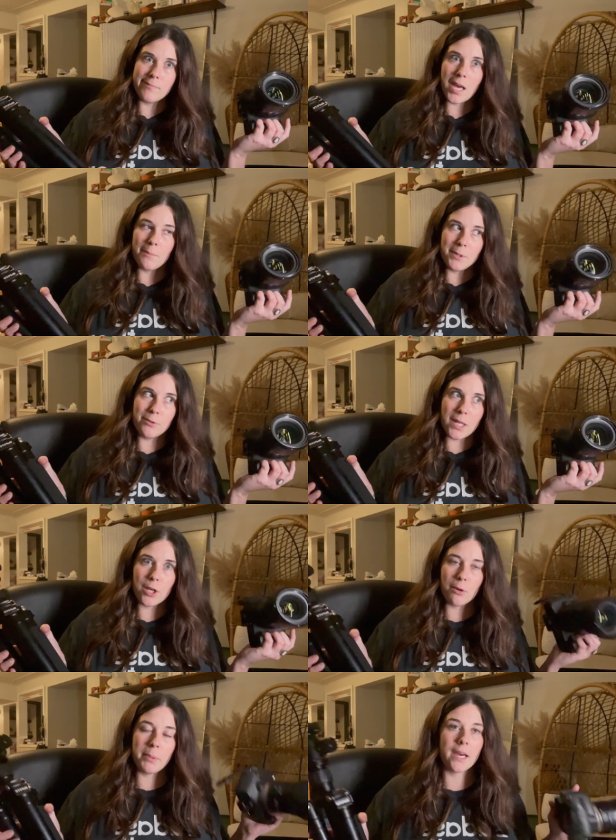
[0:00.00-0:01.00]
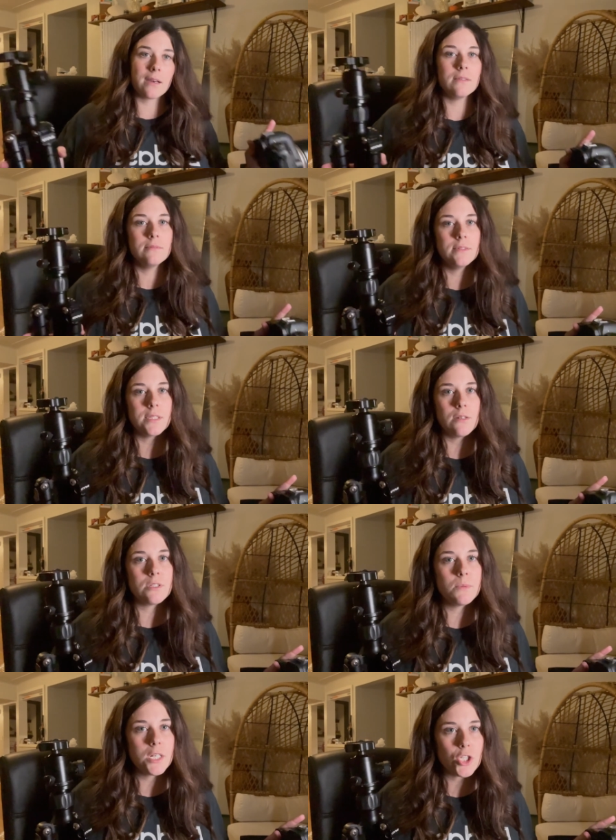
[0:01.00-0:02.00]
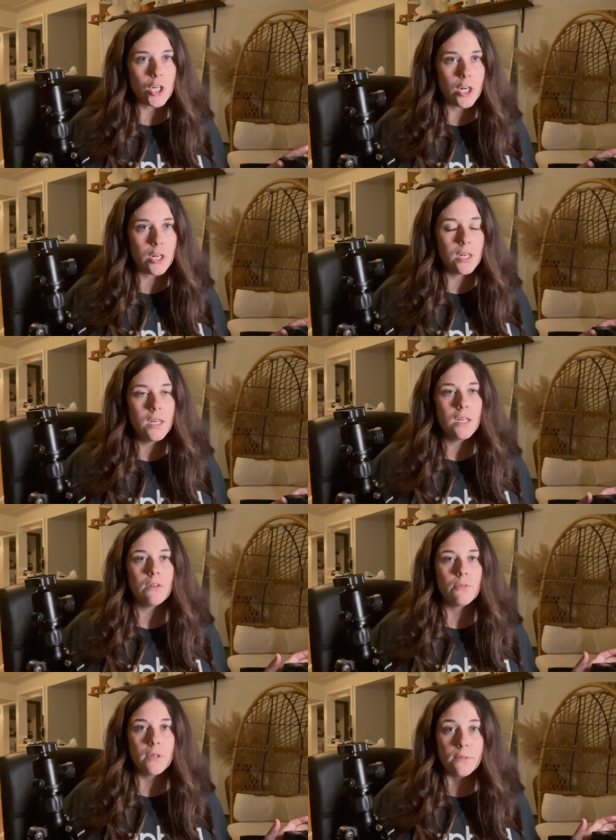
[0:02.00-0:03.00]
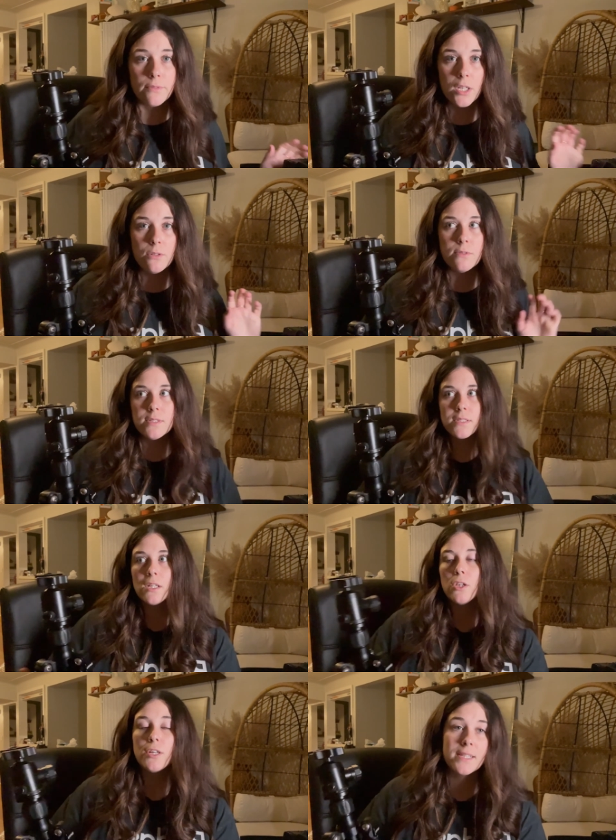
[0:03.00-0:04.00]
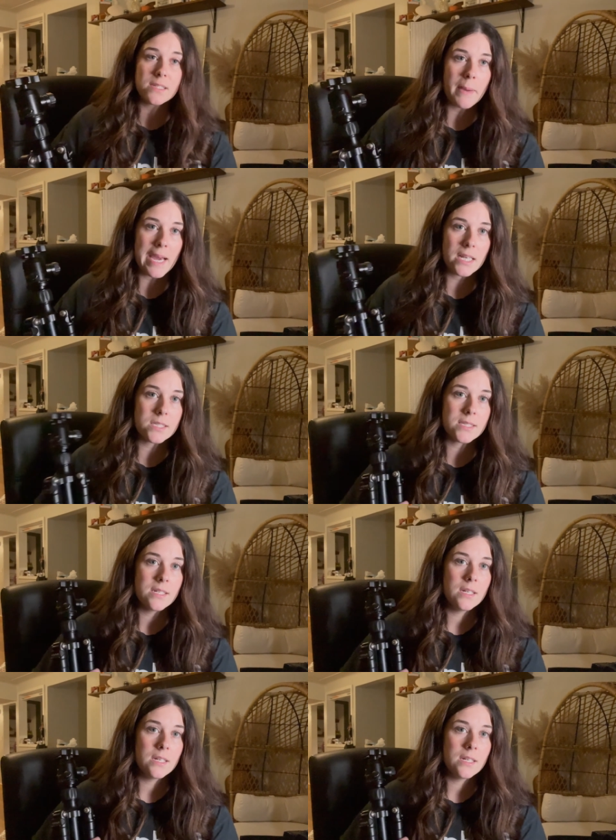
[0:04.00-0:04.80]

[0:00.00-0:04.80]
I mean, you take your pick. So just make sure you read reviews, look at the specs,